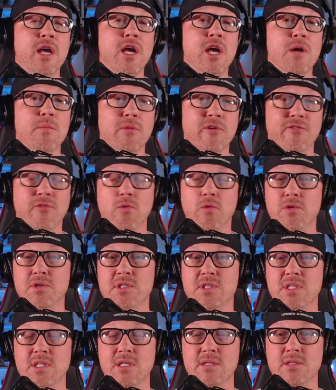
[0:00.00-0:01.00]
before the
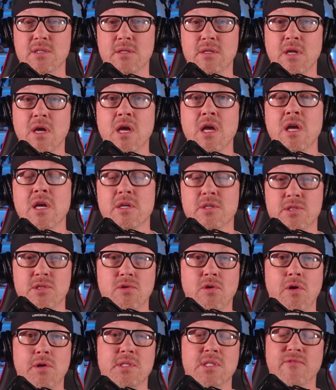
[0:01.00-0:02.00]
season
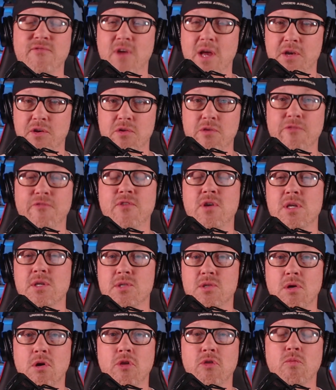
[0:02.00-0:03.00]
starts. If I do finish
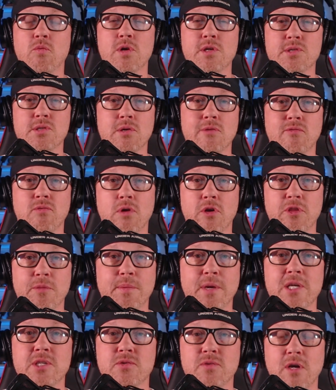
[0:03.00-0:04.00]
all the ones over on the
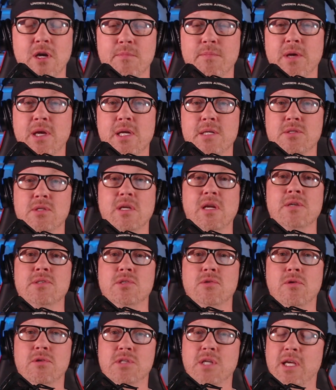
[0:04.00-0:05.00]
Patreon page, then I'll
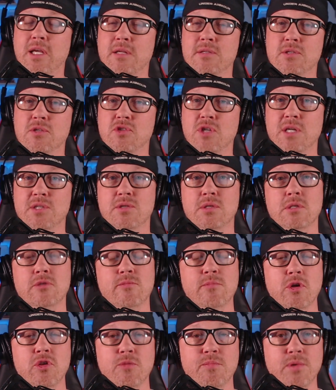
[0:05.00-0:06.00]
start taking suggestions from
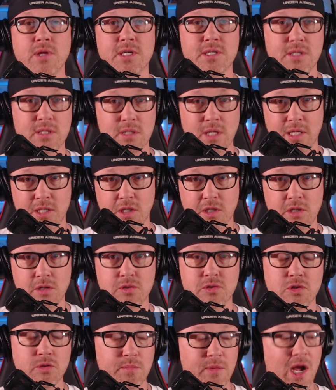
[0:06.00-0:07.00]
other places like the
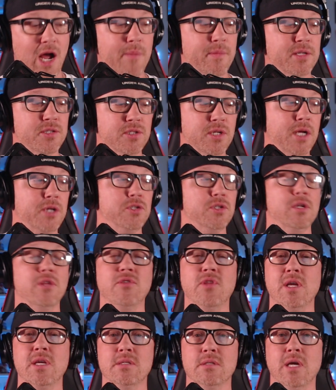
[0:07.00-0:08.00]
YouTube comment section and
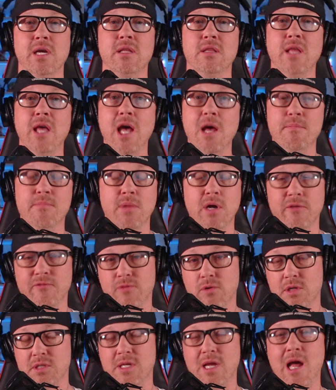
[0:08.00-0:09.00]
things like that. But for
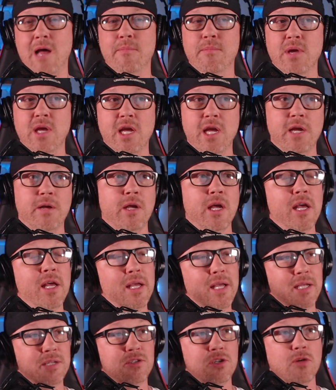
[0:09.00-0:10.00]
the time being,
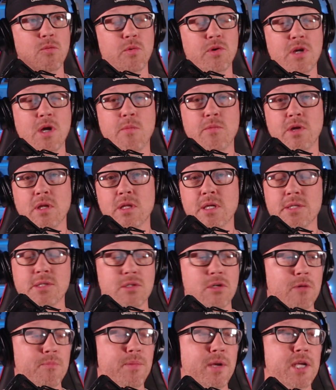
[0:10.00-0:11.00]
until we're done with the list
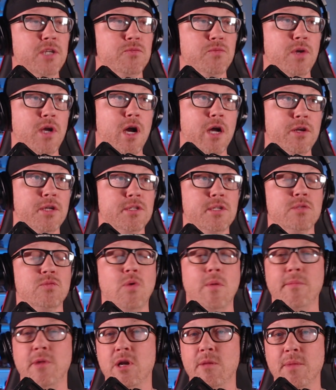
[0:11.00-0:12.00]
on Patreon, this is where
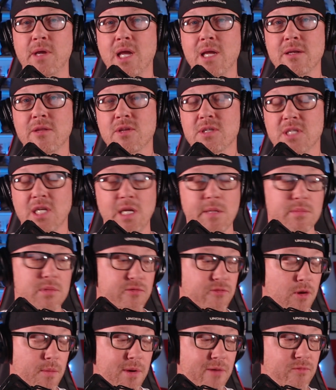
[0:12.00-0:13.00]
I'm going to be getting the teams
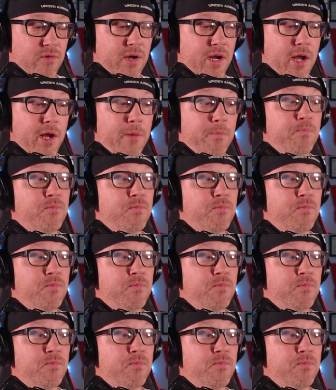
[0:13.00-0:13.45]
from every day